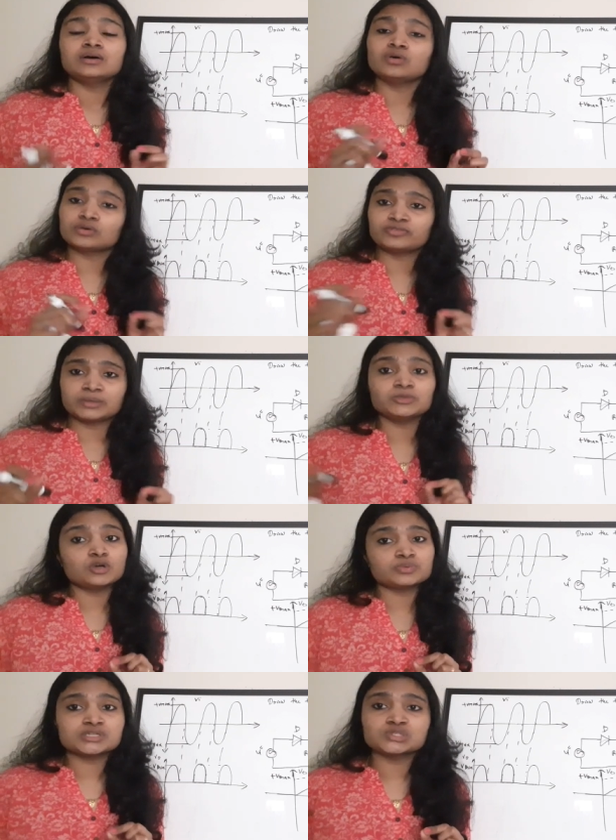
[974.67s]
or from the
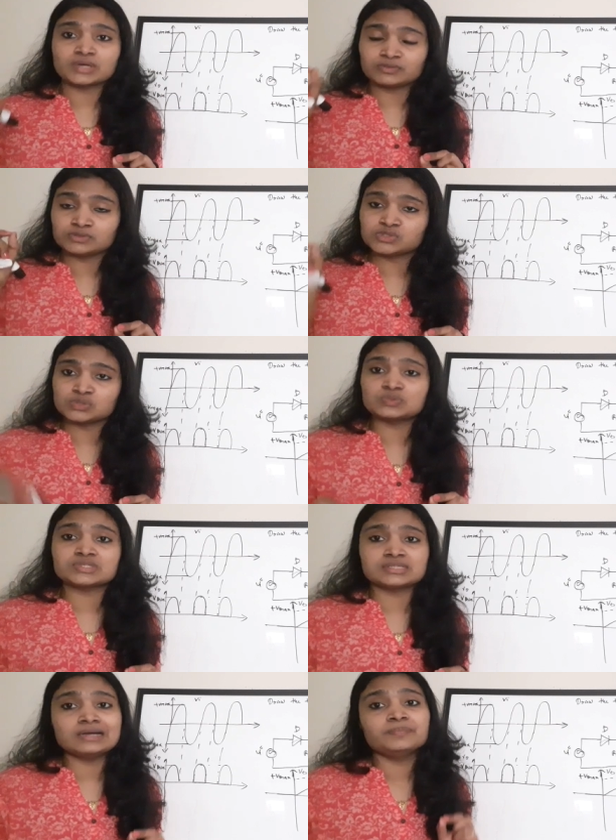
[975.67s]
options you have to
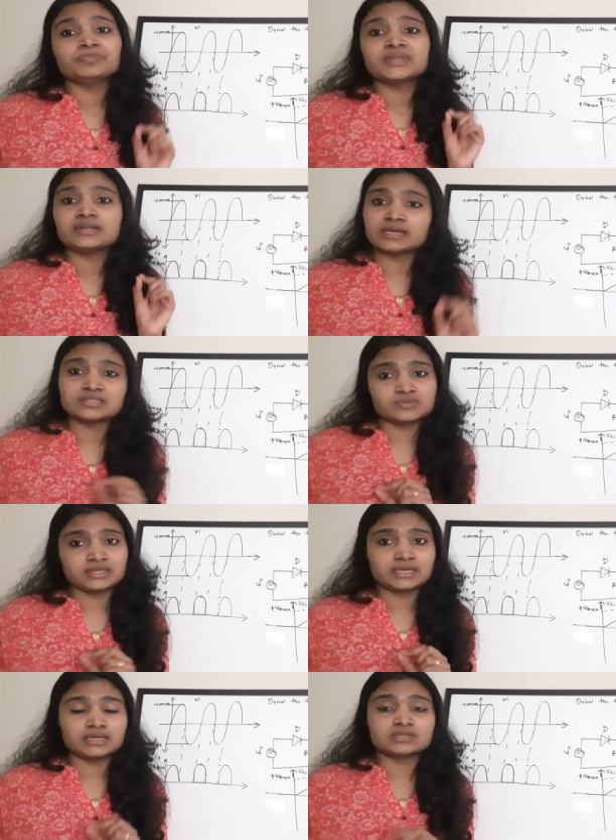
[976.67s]
choose the transfer
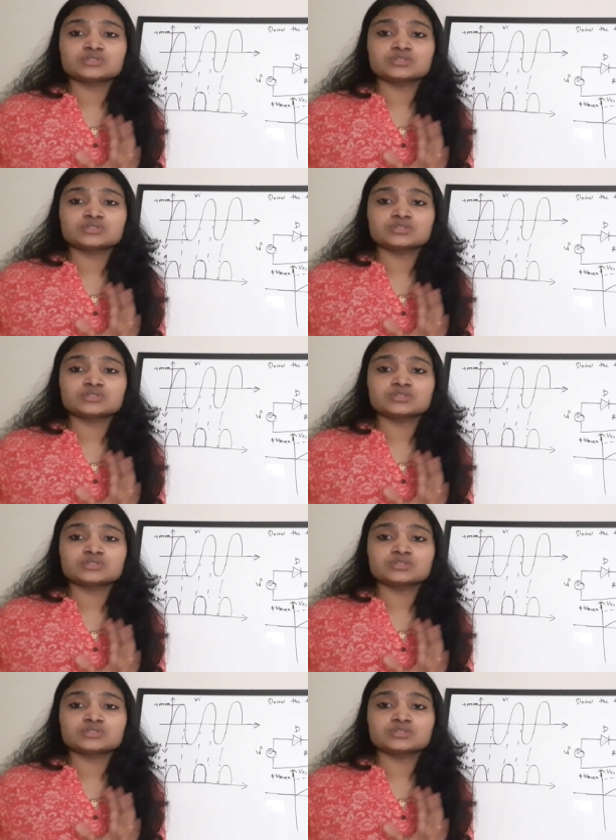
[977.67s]
carrier.